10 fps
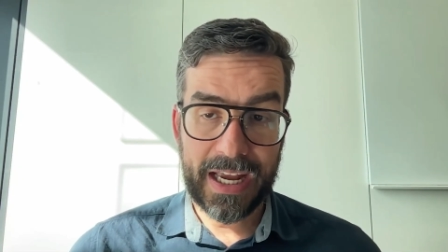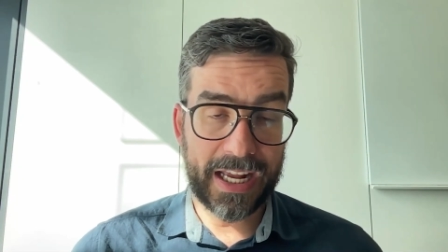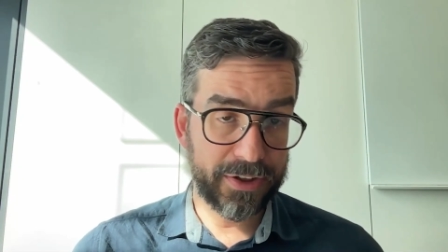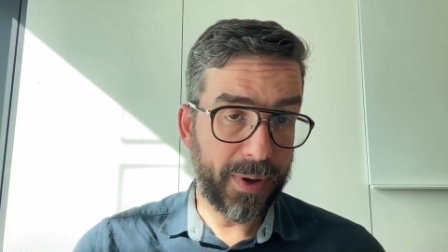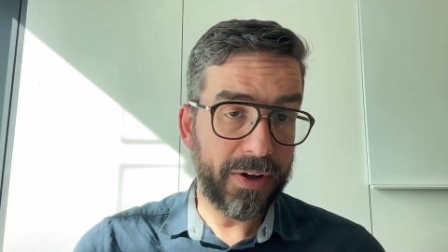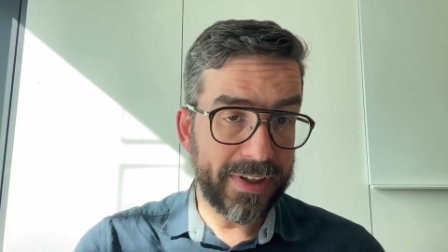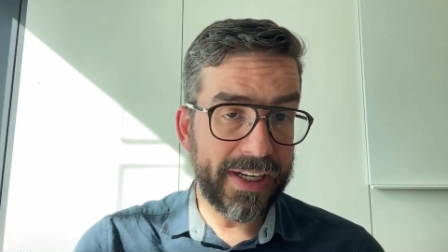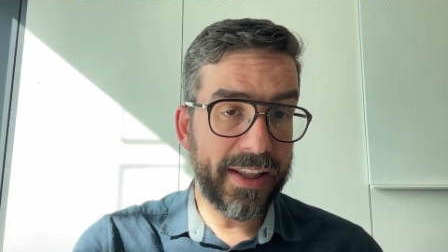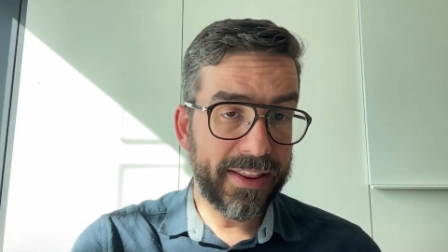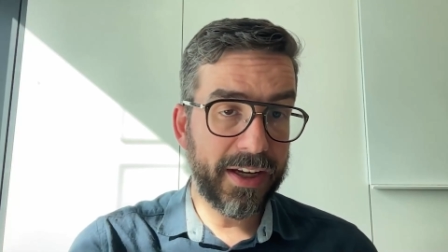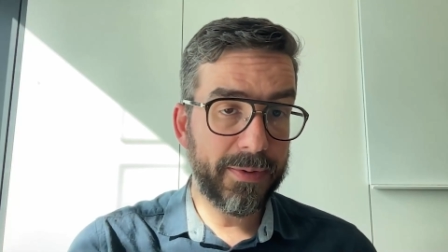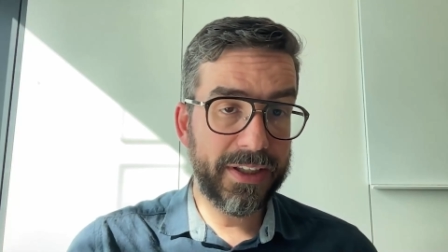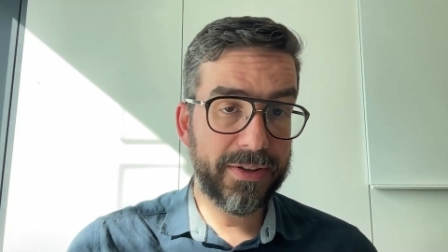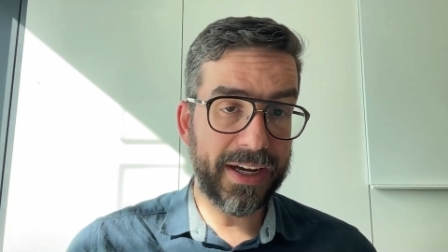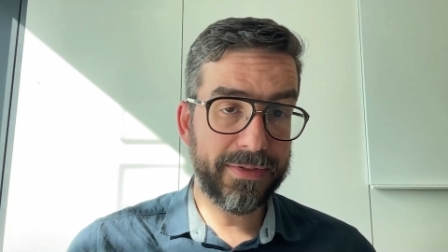And so I really think we
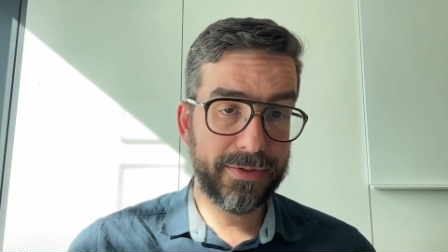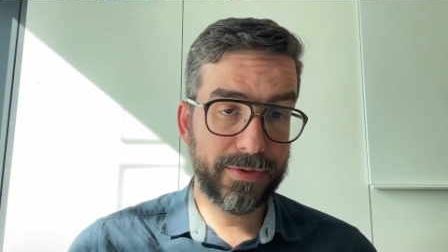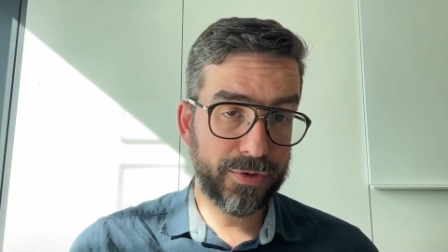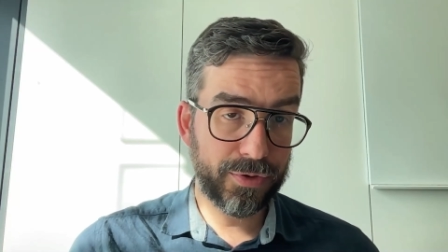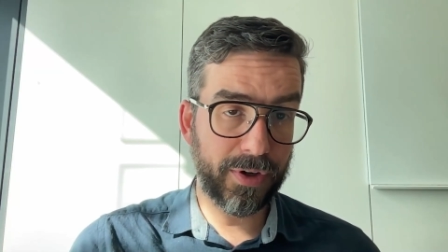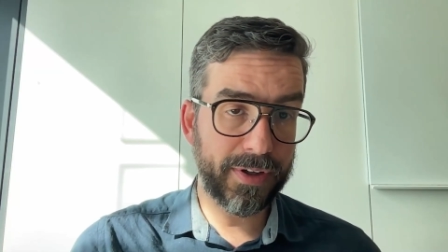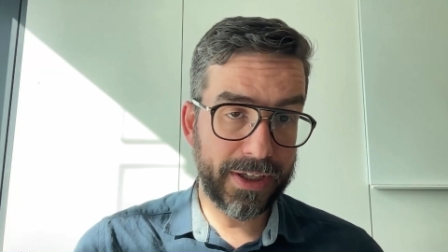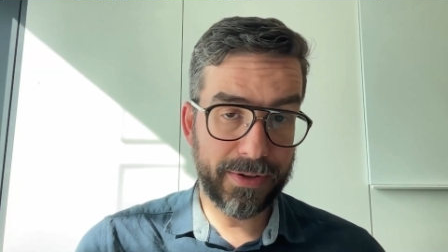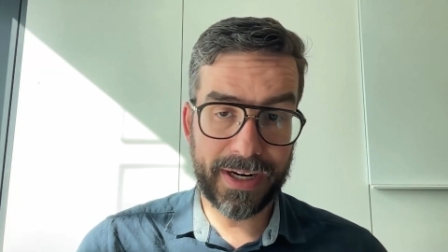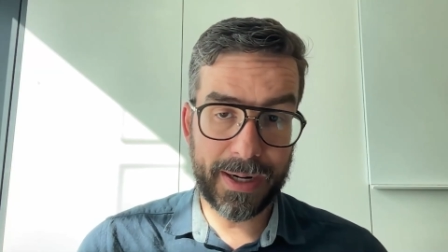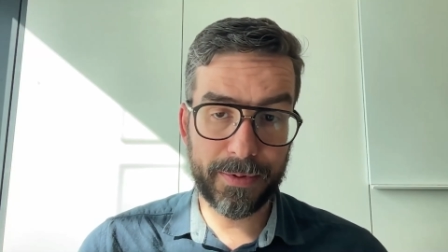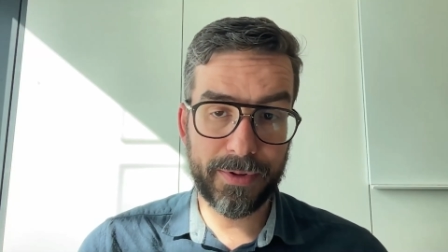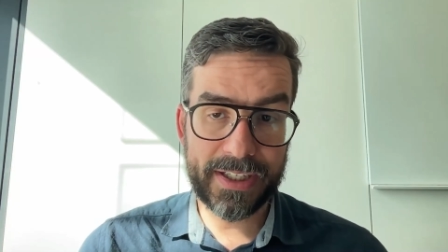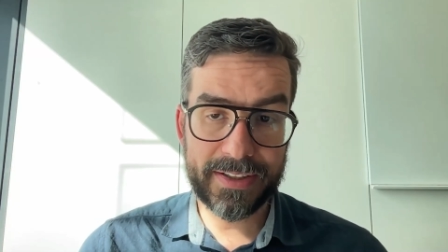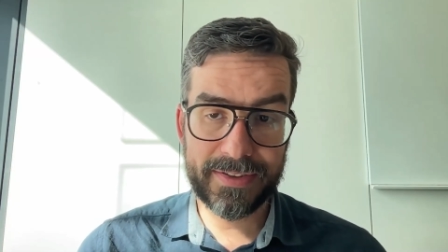need to have to strongly
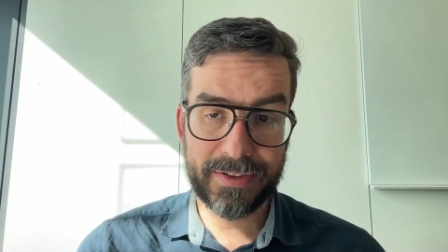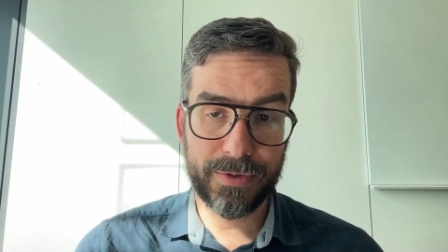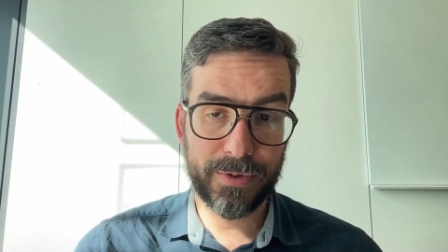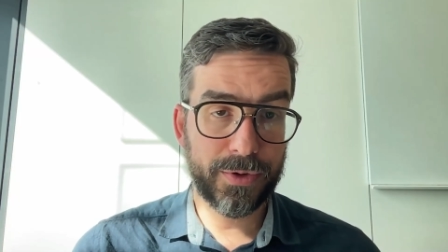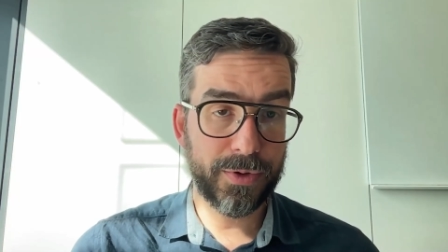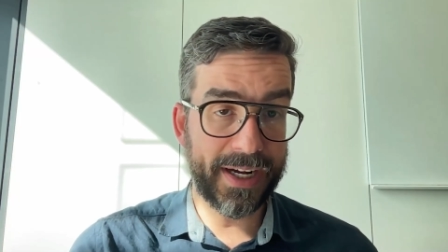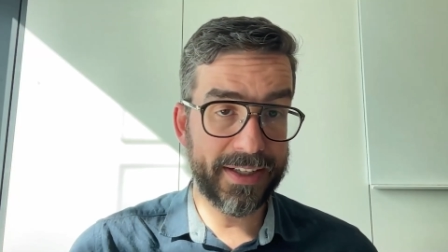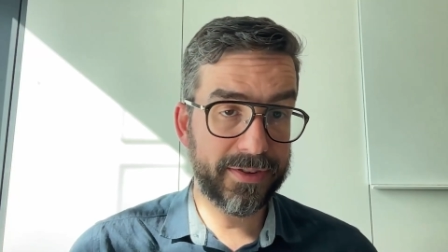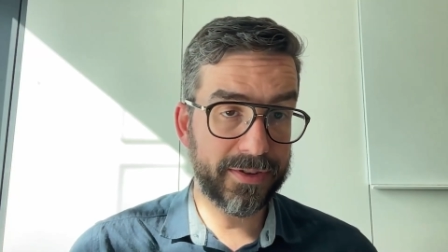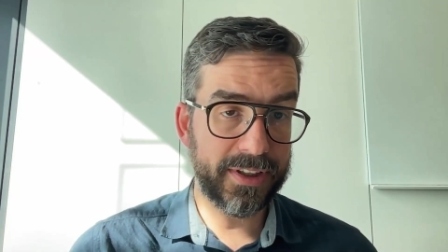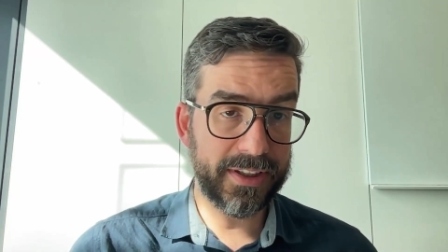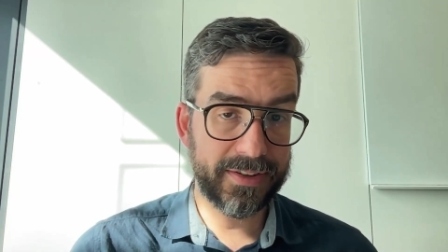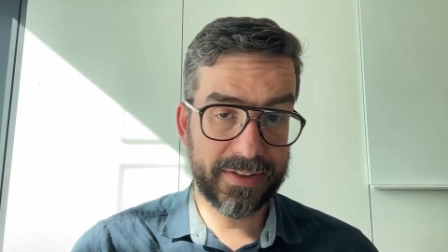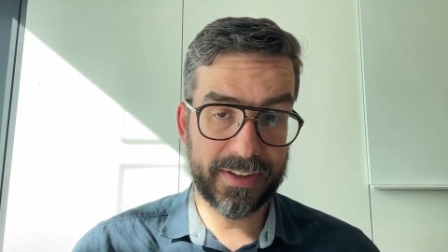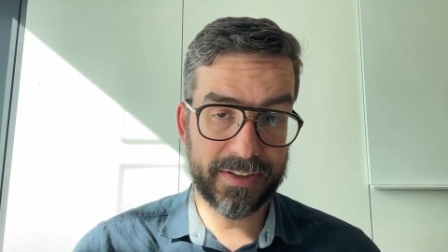collaborate to to answer
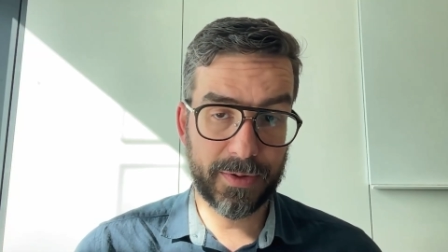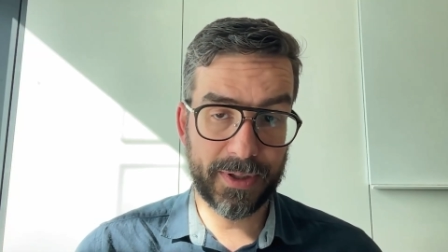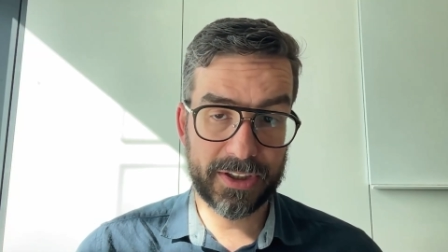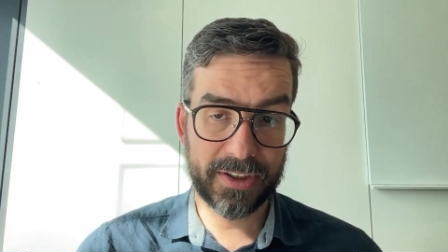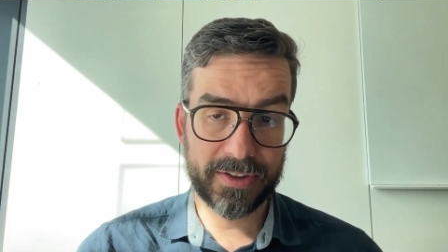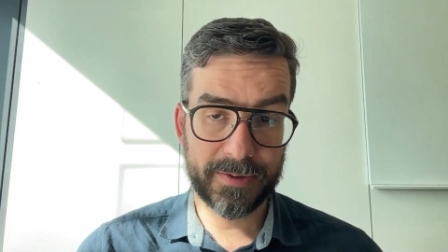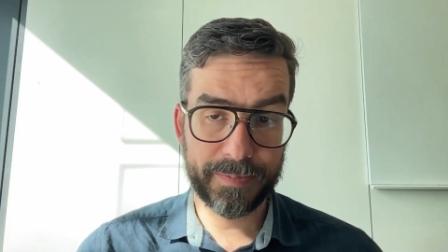these these questions.